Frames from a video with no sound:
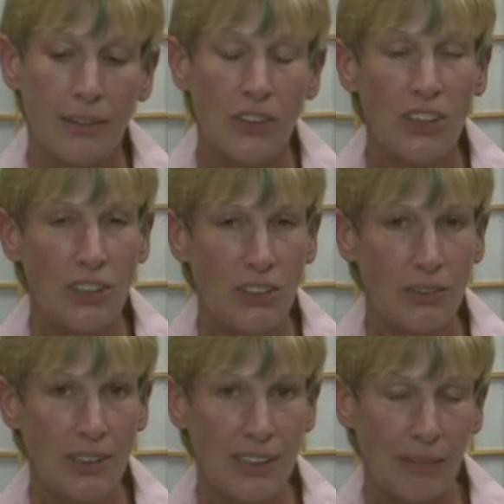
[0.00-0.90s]
she's
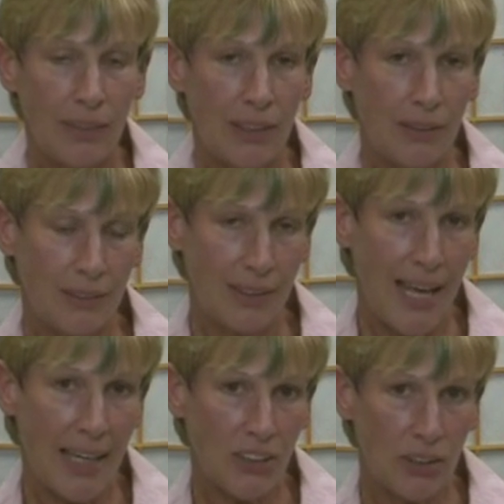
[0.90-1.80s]
doing something. There's an
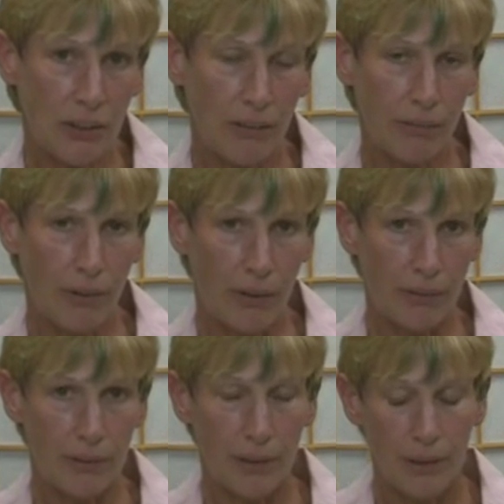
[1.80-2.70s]
action
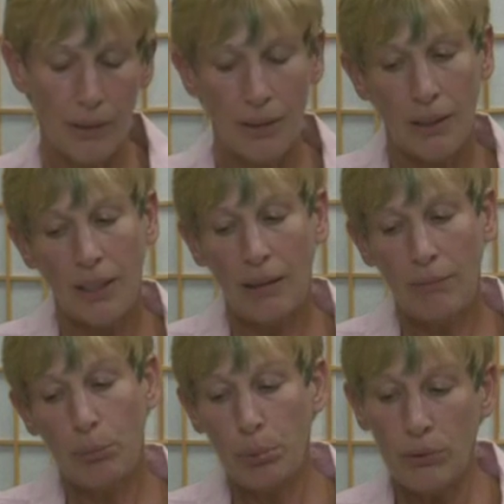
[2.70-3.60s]
involved. Came
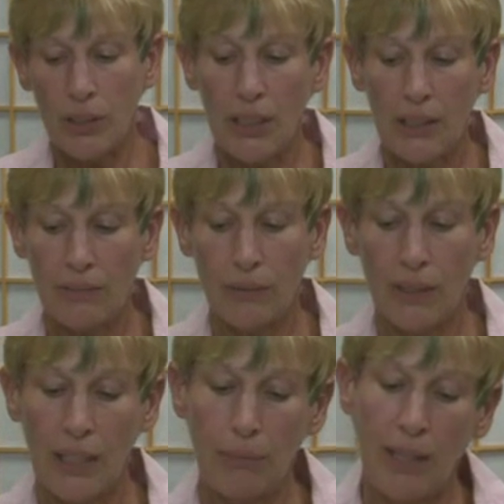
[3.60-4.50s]
to believe or
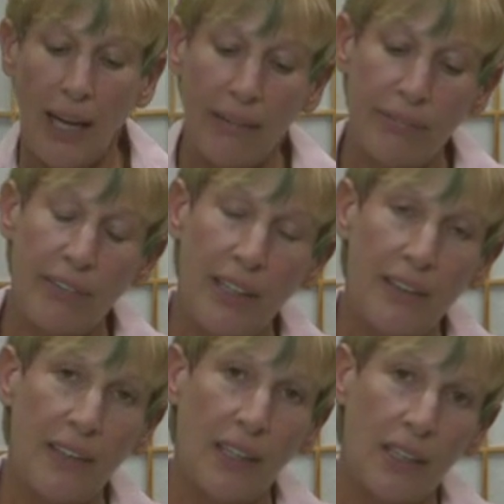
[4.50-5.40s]
came to have
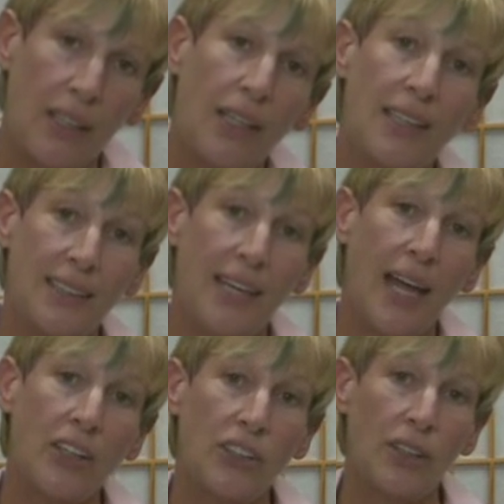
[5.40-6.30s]
faith in is an
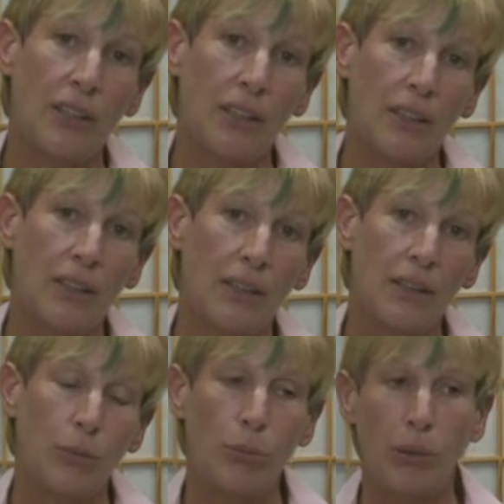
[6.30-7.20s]
action.
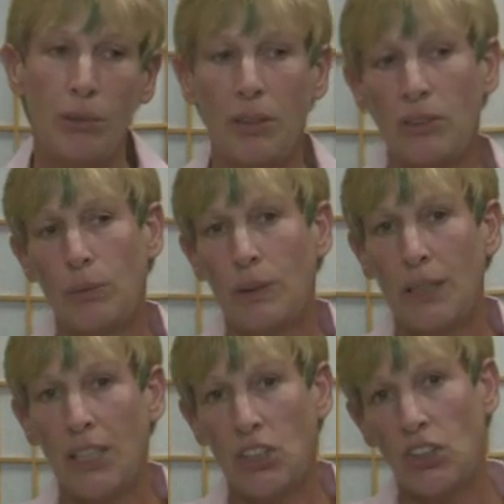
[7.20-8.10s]
Maybe there's a
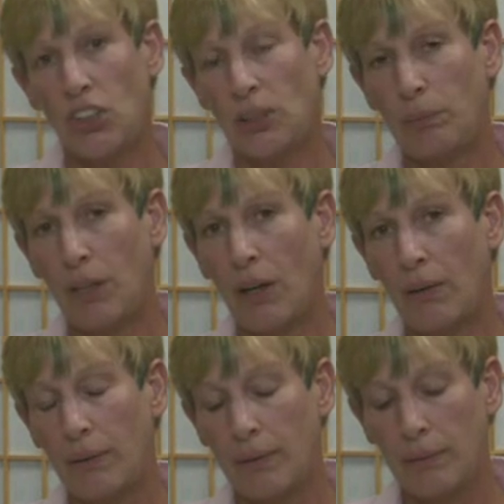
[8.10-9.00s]
relationship there.
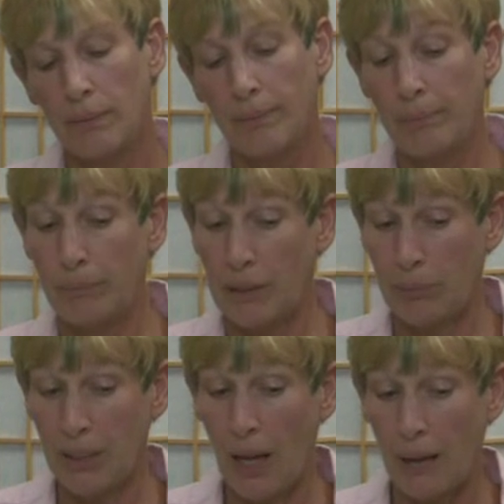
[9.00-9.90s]

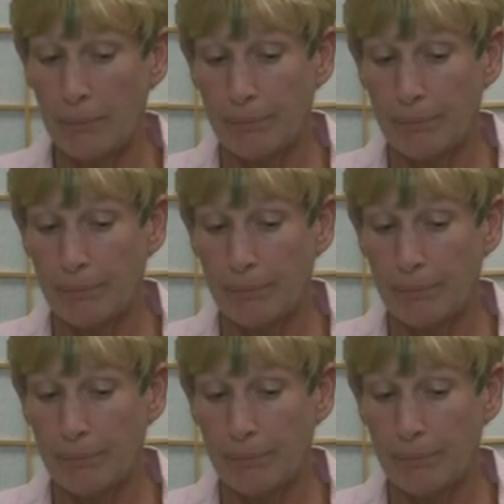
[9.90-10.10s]
Maybe not.